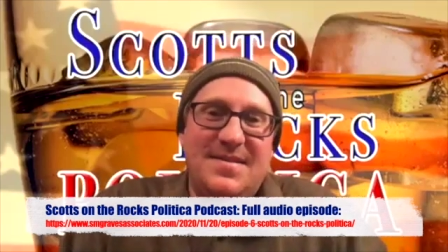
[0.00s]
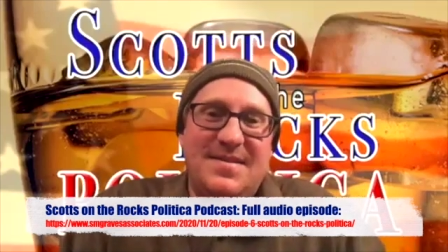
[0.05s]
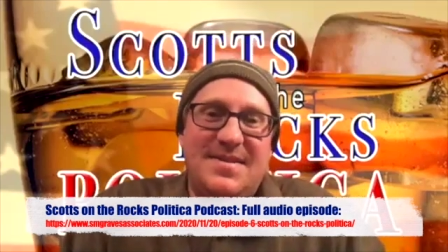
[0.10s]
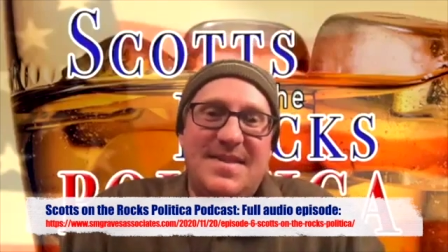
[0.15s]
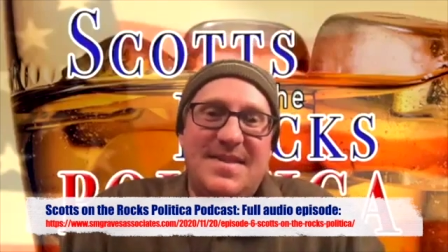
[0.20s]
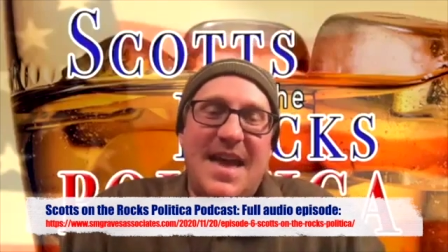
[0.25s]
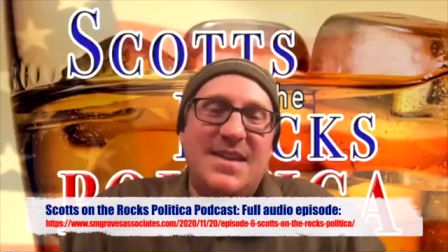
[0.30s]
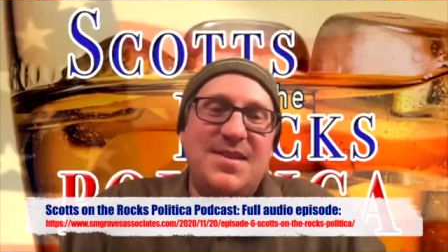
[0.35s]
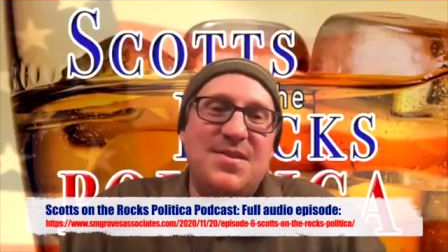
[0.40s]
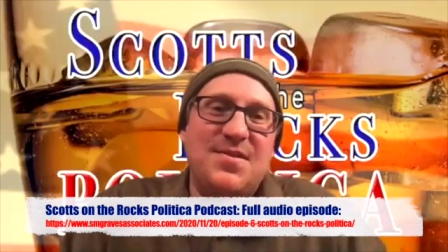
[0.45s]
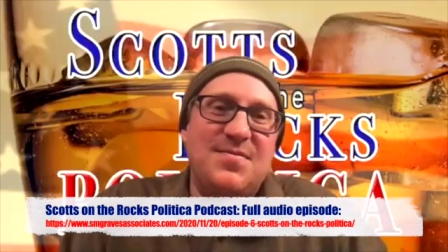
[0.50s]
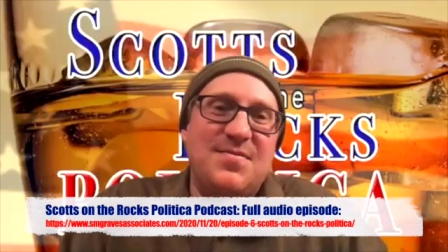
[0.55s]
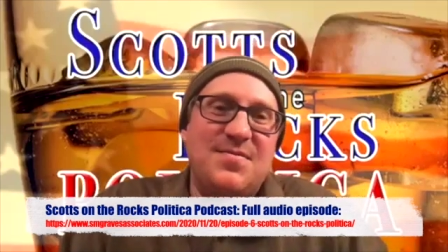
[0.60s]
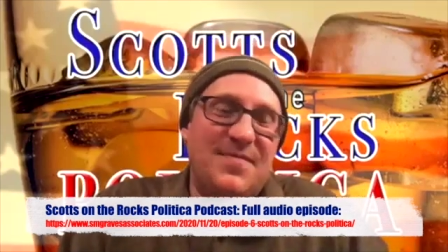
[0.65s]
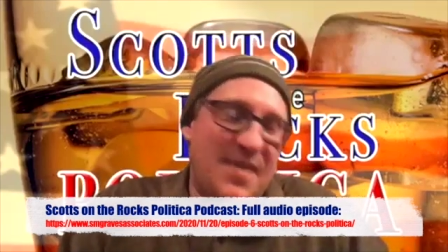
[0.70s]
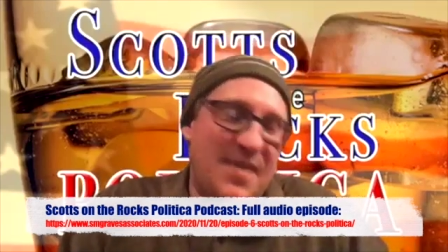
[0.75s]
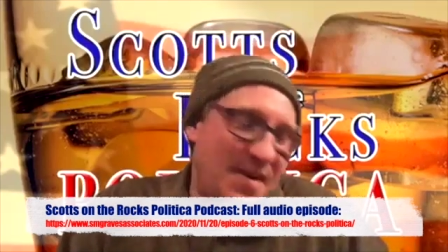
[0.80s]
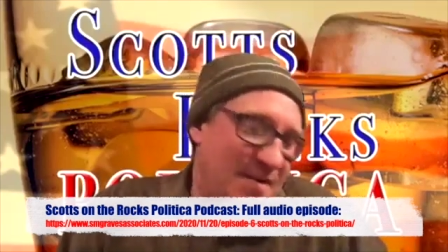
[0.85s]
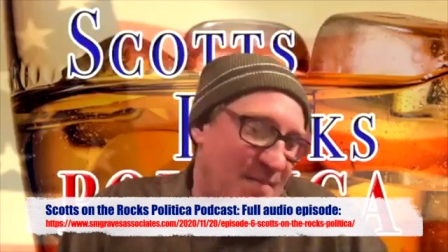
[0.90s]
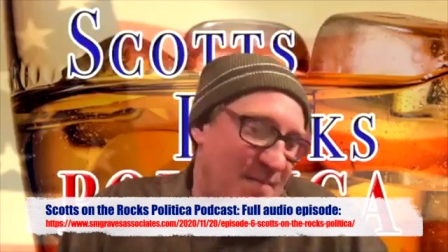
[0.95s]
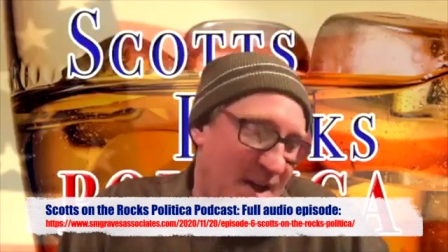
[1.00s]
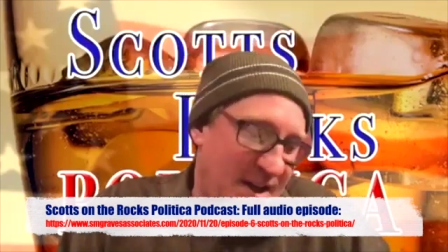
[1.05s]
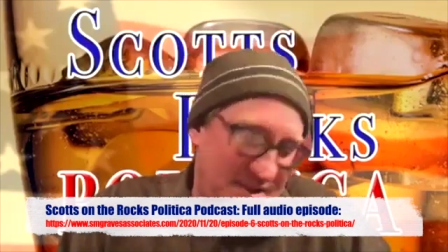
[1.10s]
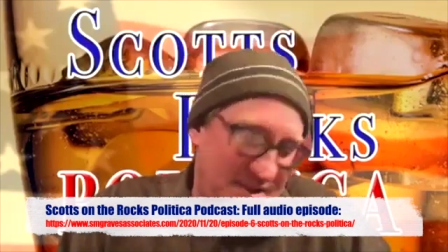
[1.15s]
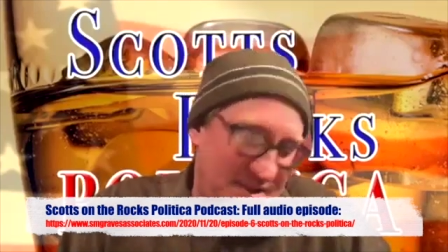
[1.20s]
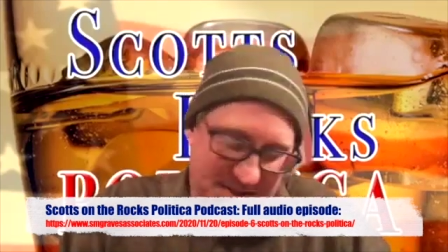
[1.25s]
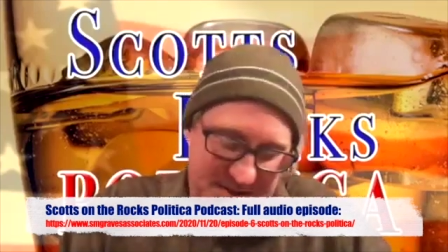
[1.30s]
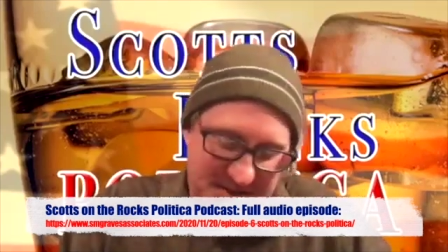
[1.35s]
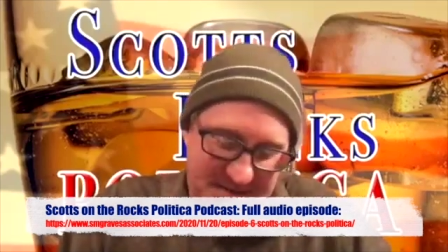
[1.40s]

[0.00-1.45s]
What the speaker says: Thank you very much.